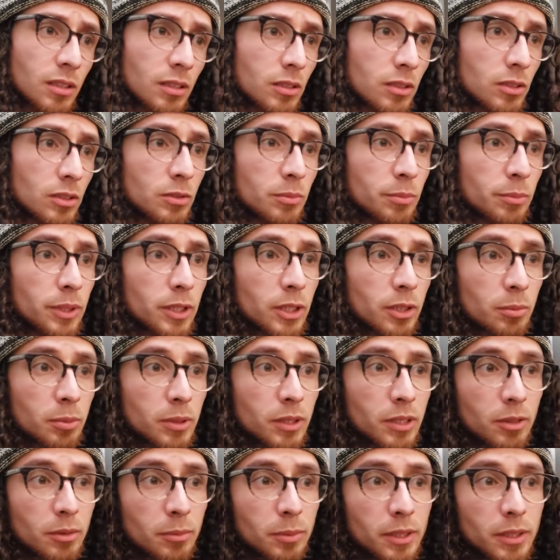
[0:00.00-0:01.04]
there's a bigger
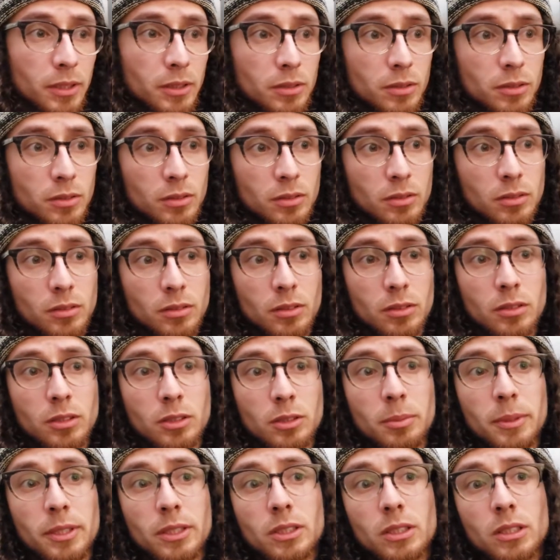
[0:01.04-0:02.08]
player base,
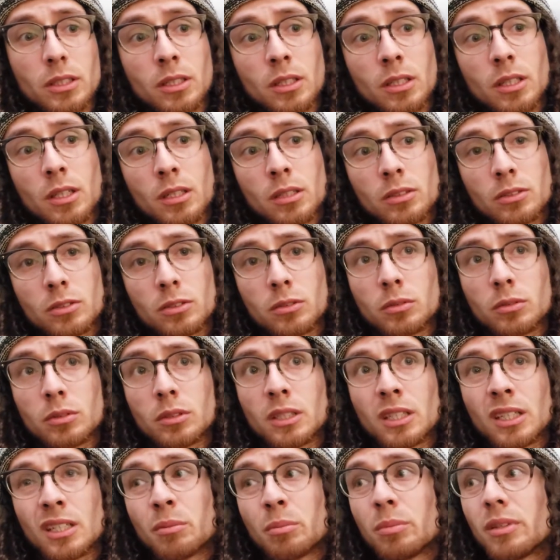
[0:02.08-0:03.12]
especially on console with
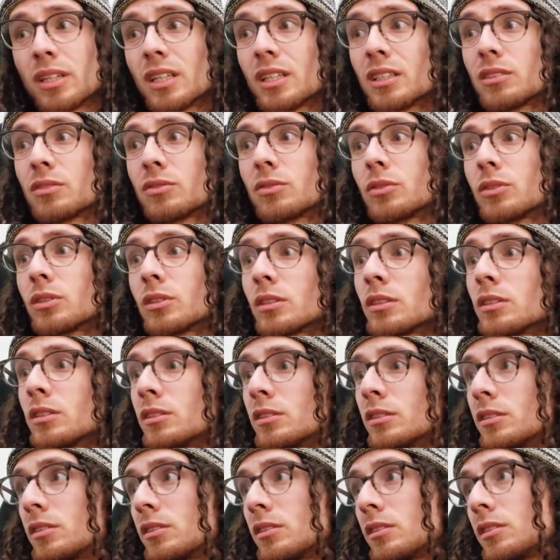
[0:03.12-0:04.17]
like PS4.
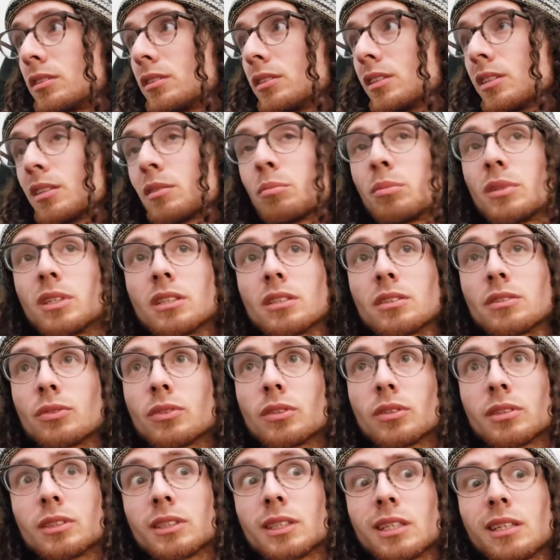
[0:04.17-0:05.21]
Like
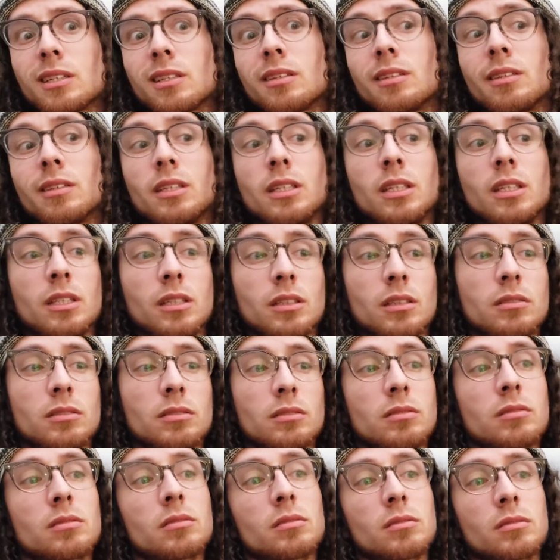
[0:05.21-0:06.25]
PS4 is like the,
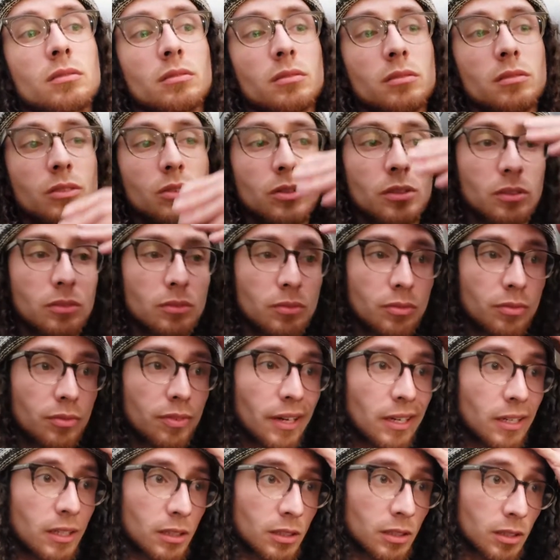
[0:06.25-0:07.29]
you know,
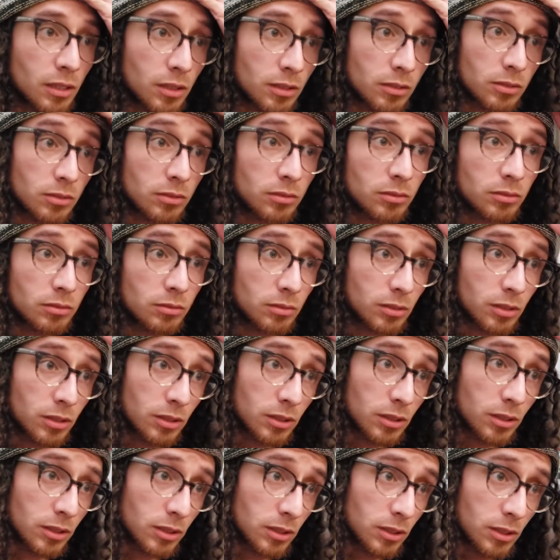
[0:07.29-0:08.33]
fighting console.
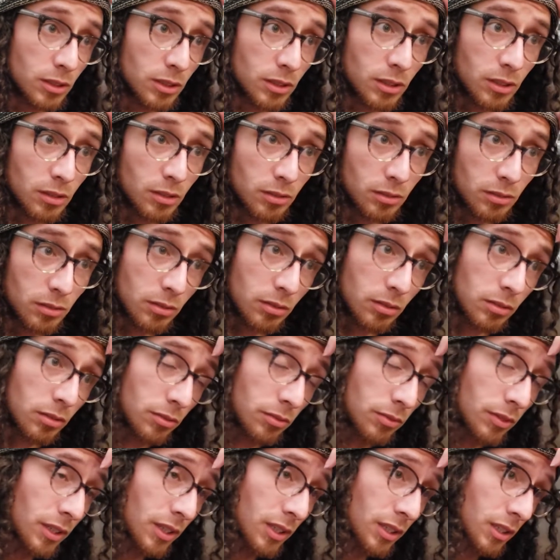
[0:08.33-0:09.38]
In the day, all the
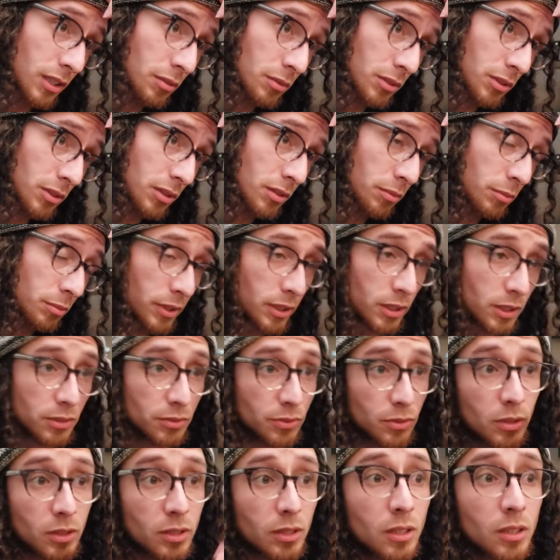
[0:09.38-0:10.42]
fighting games are on
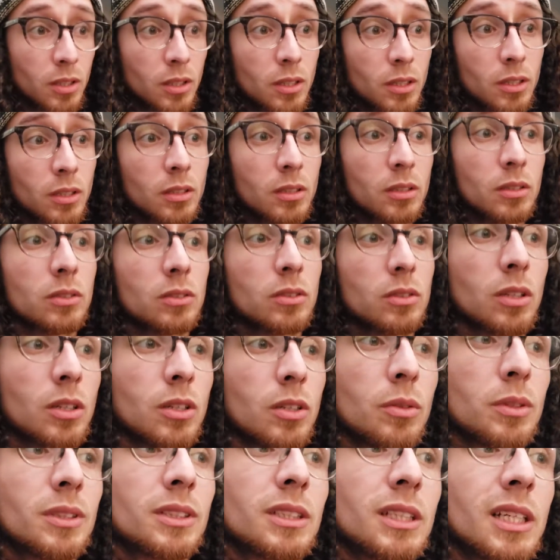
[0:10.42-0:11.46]
PS4. I
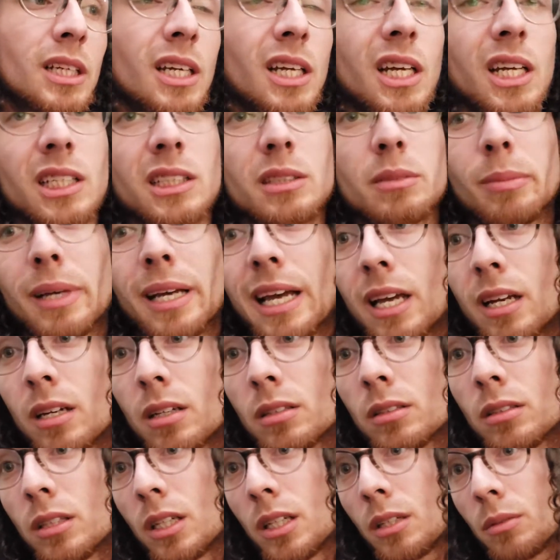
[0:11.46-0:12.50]
know it's not as bad
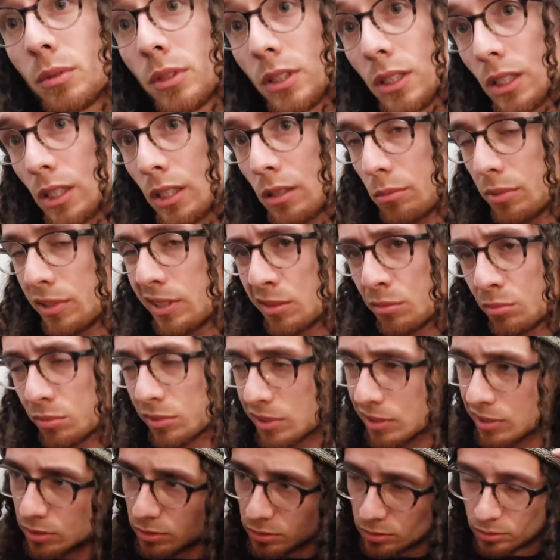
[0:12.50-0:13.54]
online with the net play,
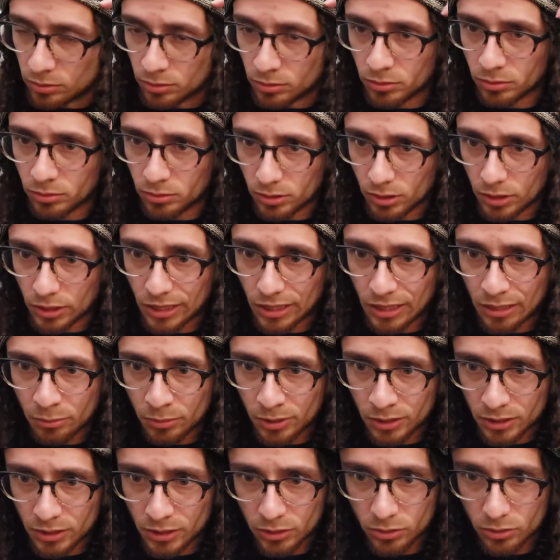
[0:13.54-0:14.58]
but you know, a game
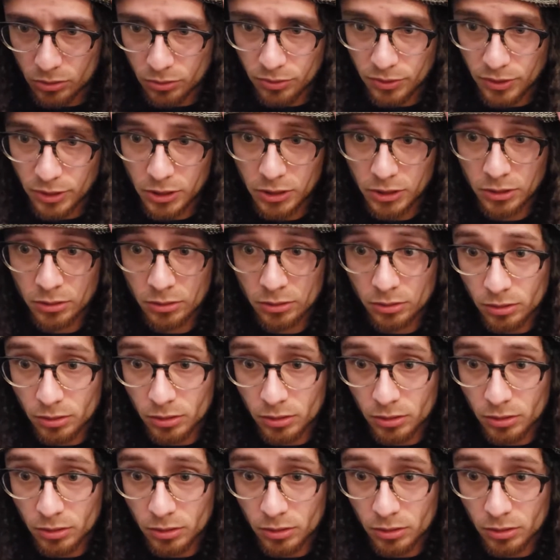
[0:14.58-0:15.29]
like Central Fiction,